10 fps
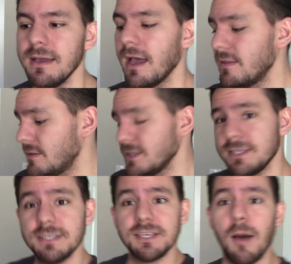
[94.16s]
And then they
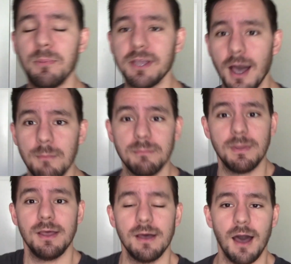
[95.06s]
see these up and
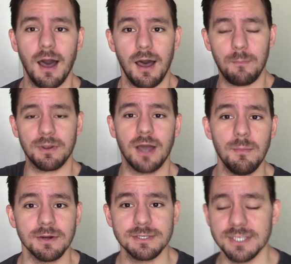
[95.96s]

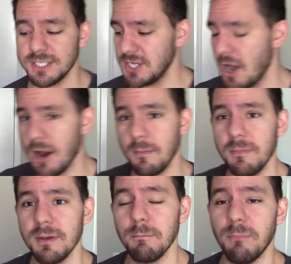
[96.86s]
comers, these
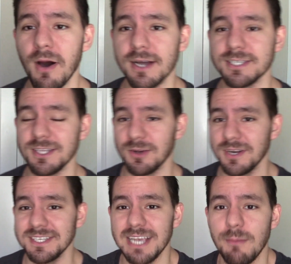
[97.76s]
young bucks
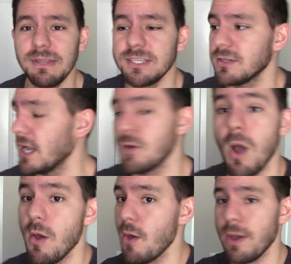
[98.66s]
learning Japanese. They're like,
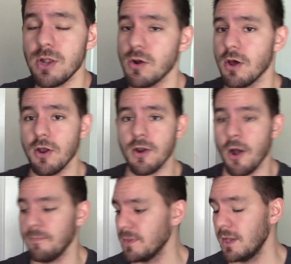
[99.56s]
wait,
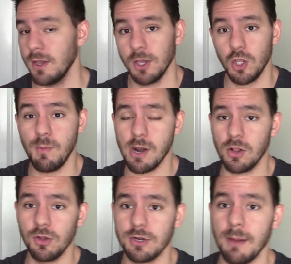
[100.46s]
no. You better
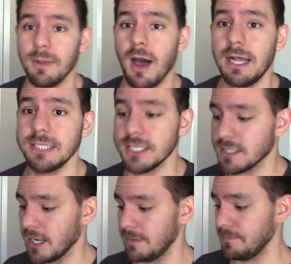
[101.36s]
learn them kanji,
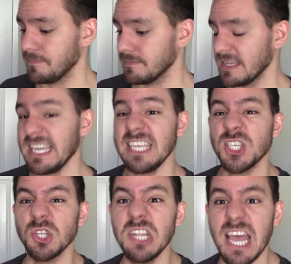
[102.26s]
son.
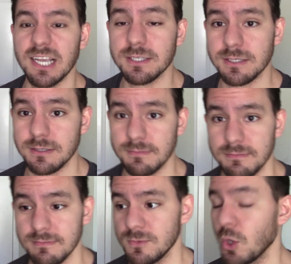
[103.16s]
Get your licks.
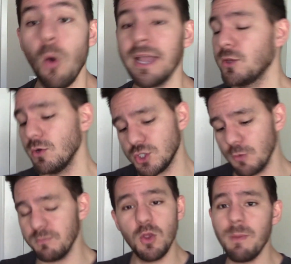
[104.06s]

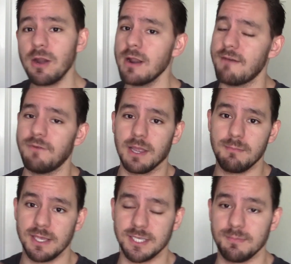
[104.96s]
You better not
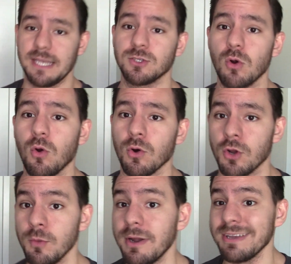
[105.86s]
fucking mess up that stroke
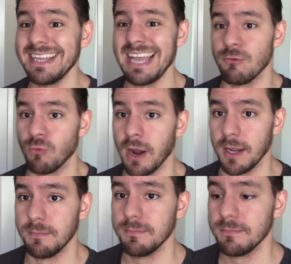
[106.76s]
order. You better get that right.